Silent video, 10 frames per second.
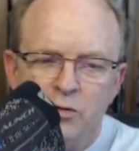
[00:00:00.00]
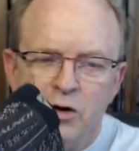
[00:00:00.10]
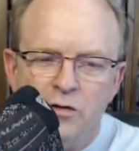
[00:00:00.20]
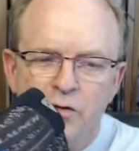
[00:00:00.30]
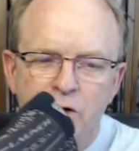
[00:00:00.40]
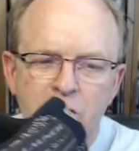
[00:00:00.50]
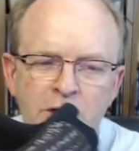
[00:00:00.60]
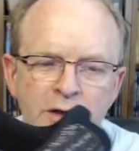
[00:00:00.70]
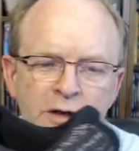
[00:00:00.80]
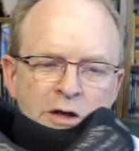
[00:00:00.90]
rear foot
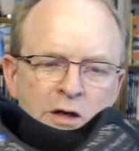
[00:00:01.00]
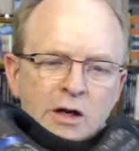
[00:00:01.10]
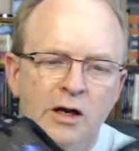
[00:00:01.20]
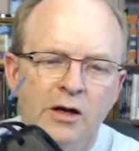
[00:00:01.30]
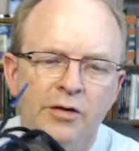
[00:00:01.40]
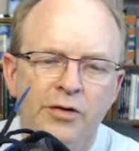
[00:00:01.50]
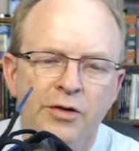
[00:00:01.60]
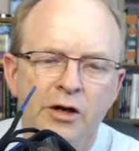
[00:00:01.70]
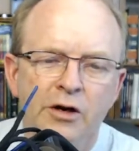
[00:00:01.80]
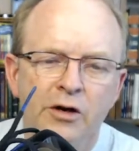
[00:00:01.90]
and
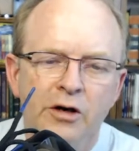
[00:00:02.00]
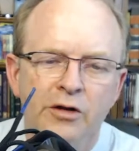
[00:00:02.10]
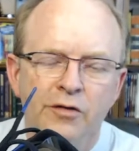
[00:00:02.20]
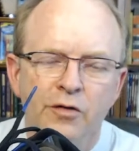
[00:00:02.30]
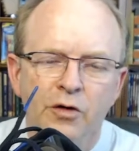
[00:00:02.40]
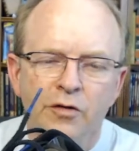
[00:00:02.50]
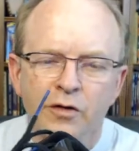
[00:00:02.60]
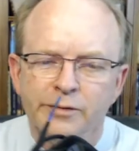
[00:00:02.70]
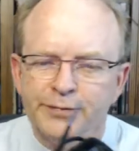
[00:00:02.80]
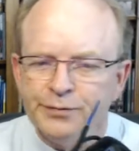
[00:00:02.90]
thinner in the
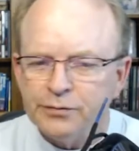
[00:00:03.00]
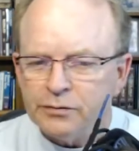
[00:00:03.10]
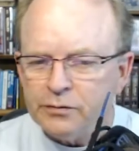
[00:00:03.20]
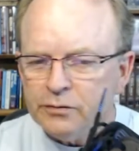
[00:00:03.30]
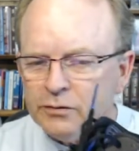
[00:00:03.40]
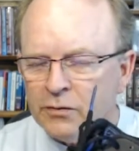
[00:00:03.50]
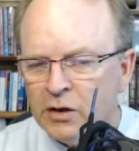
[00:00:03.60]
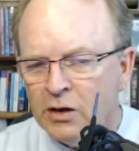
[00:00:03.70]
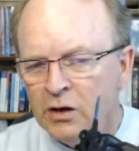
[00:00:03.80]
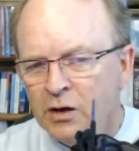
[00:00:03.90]
forefoot.
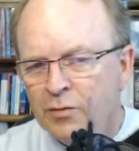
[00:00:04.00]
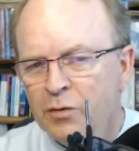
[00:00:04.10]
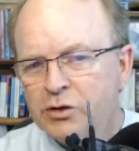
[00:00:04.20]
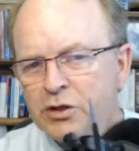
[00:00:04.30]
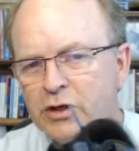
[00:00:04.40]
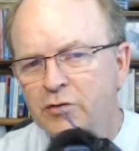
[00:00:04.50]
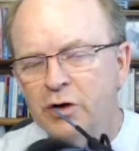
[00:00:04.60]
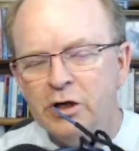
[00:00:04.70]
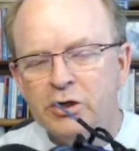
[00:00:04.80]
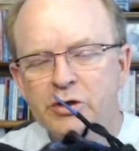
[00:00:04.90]
Mostly
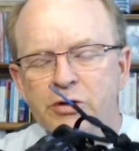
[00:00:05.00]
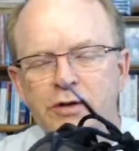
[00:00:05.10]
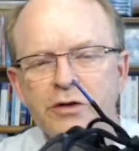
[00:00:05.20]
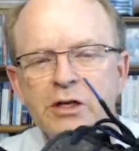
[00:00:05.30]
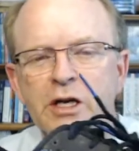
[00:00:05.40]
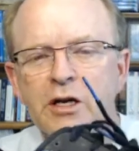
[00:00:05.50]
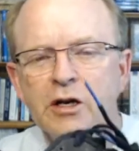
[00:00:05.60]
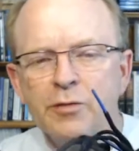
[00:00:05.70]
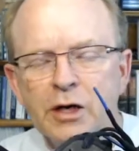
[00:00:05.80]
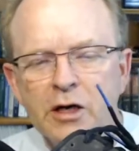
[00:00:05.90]
running shoes of today
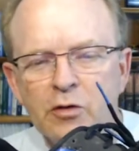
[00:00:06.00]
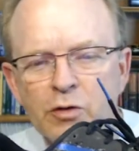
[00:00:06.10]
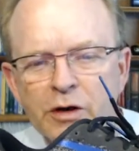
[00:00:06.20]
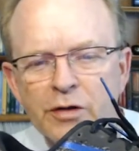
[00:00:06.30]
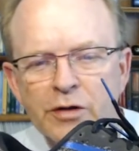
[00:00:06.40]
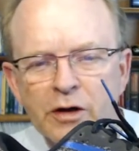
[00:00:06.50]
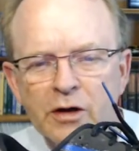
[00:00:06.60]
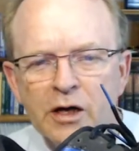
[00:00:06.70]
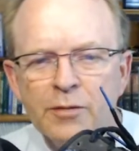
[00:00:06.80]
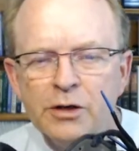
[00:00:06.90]
are made with
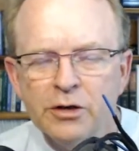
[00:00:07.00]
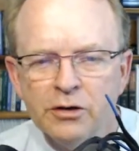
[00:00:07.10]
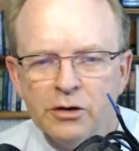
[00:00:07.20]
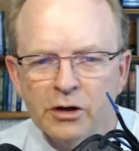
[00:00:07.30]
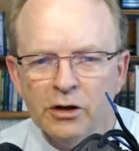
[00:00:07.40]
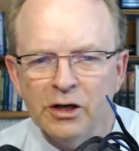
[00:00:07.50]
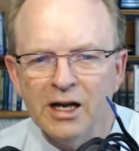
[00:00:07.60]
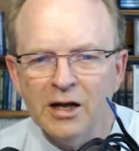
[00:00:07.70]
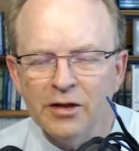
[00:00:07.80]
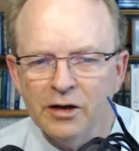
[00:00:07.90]
a material
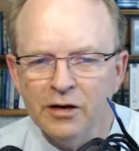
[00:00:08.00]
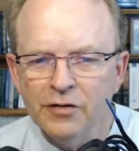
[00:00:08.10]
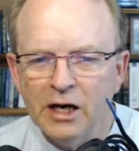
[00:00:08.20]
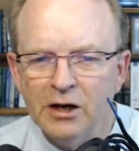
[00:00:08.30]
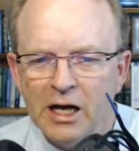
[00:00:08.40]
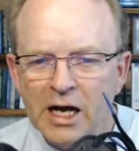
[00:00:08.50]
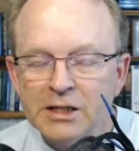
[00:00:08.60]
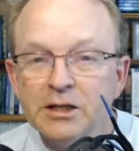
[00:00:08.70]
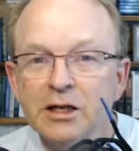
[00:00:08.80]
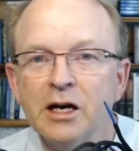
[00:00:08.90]
called ethylene vinyl
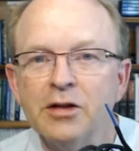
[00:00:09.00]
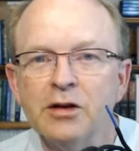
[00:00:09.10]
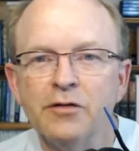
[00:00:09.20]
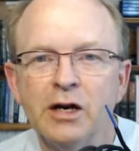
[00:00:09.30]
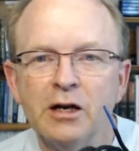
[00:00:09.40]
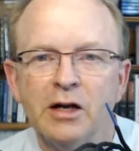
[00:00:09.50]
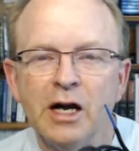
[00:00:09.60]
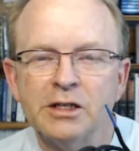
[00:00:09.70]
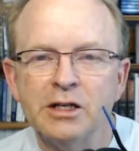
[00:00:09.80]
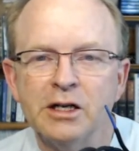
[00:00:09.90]
acetate. Ethylene vinyl
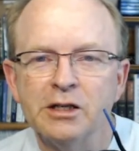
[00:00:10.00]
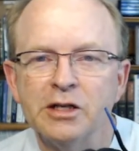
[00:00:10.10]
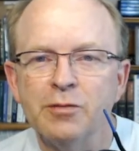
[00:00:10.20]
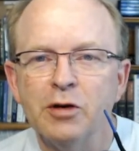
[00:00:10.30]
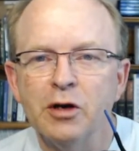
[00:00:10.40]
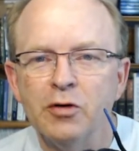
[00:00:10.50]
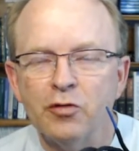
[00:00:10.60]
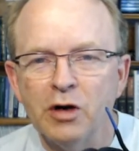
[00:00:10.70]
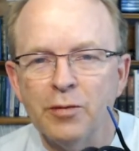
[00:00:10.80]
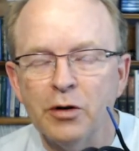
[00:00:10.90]
acetate is a blown
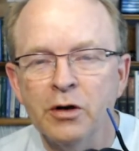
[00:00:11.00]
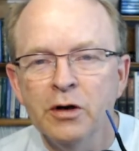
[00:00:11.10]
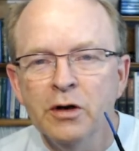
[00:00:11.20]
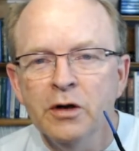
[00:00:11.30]
rubber